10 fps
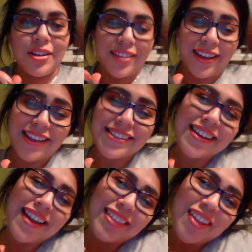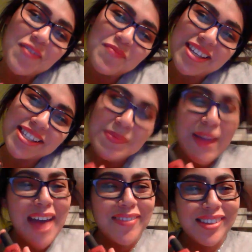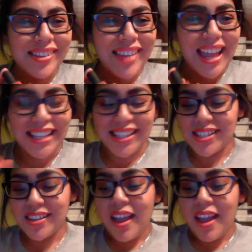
Like I said, I love me some Kathleen Lights.